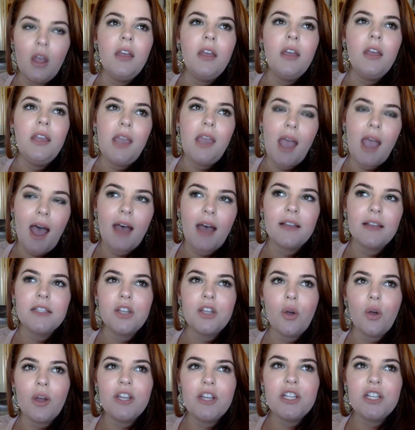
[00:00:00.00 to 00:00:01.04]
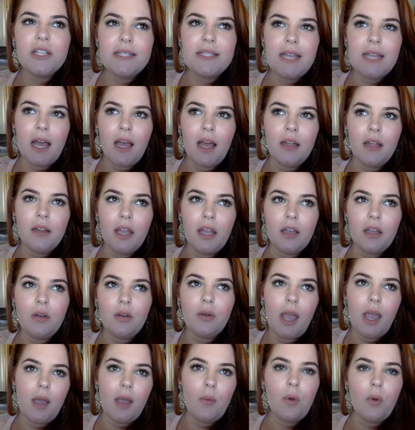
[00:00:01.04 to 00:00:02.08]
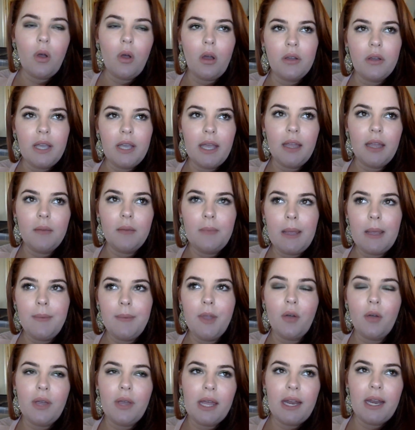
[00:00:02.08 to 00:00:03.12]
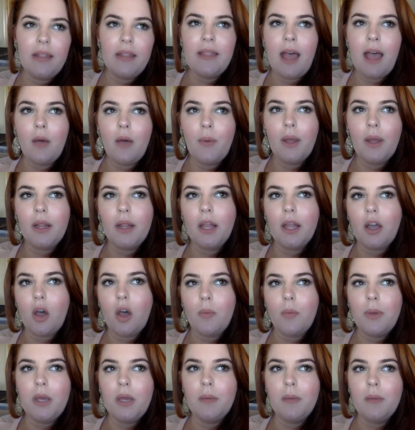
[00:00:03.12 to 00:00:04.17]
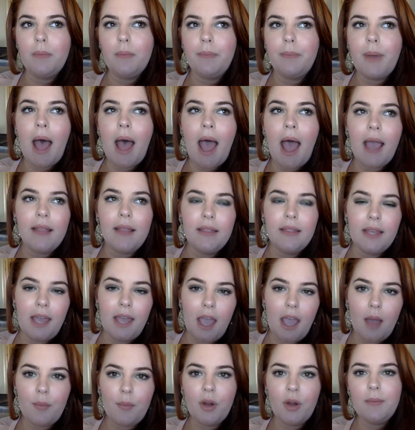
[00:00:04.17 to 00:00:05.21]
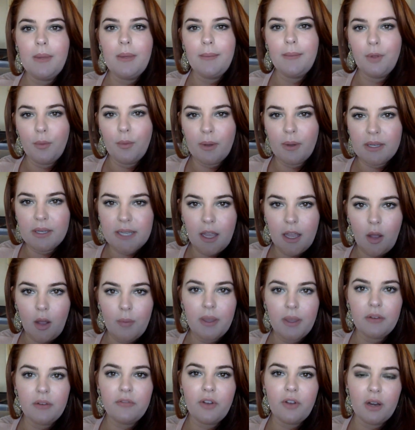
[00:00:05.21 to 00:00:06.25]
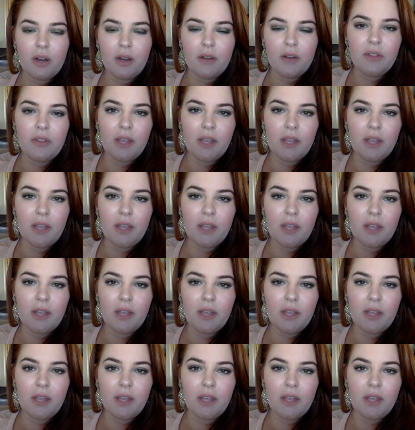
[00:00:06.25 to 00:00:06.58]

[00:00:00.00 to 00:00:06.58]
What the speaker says: Yeah, so I just thought like, okay, well, maybe I'll get in that way. Like I'll be behind the camera and maybe one day I'll be in front of the